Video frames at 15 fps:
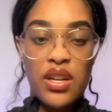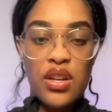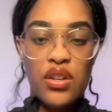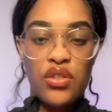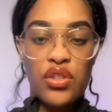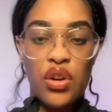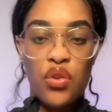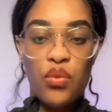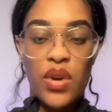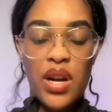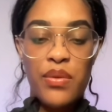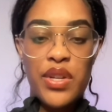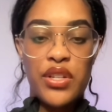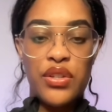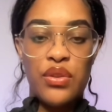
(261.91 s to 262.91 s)
So what I
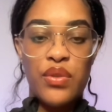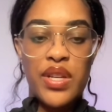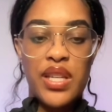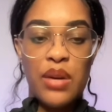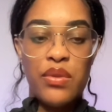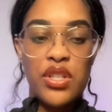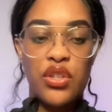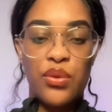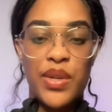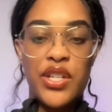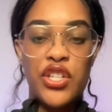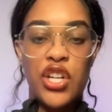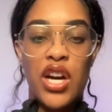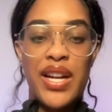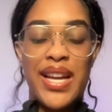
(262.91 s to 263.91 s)
would do is I would screenshot